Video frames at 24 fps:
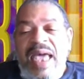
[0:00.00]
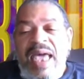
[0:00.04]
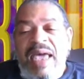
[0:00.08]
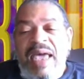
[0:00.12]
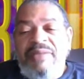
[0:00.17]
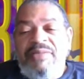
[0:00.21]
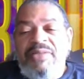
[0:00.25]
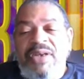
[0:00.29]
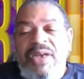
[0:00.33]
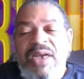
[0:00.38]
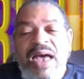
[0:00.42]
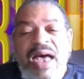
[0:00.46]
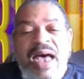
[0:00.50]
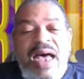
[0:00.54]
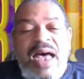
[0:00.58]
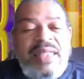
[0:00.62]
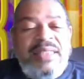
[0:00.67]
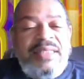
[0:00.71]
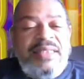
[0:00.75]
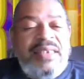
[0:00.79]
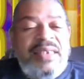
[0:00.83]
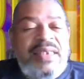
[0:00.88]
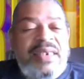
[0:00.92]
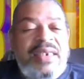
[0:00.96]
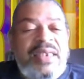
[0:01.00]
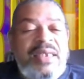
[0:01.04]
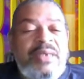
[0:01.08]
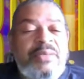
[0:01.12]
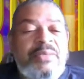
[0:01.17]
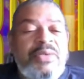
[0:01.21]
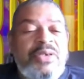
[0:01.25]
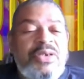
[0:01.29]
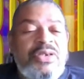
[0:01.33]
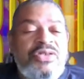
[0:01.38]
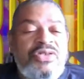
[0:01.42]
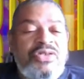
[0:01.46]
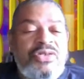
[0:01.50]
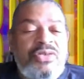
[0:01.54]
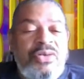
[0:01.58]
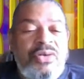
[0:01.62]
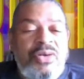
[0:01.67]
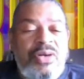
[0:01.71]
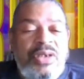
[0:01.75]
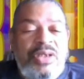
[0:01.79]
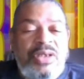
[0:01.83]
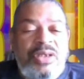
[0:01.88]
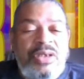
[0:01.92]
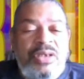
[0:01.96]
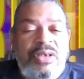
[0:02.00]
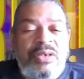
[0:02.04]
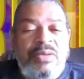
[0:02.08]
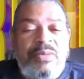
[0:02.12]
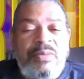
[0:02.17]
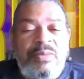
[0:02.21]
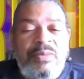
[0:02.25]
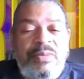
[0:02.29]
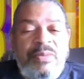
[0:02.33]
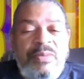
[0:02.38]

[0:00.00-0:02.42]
after God said he would destroy you,